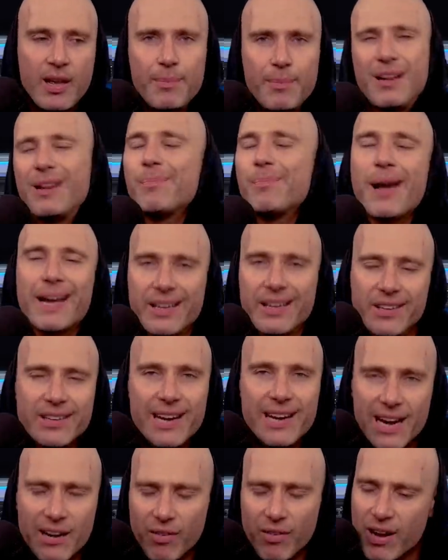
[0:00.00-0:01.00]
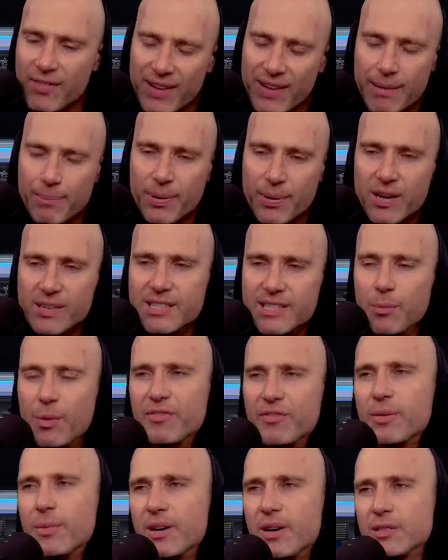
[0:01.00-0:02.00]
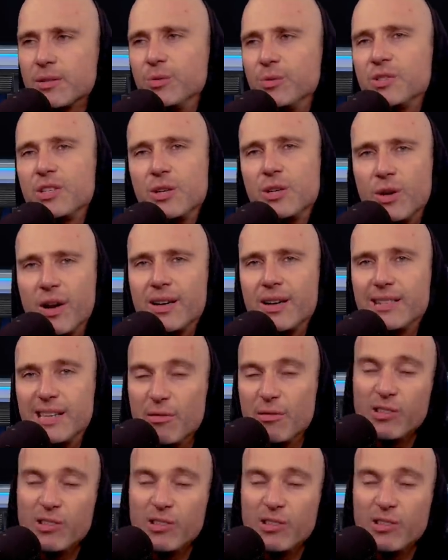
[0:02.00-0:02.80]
but back in the day, right, Van Persie went from Arsenal to United.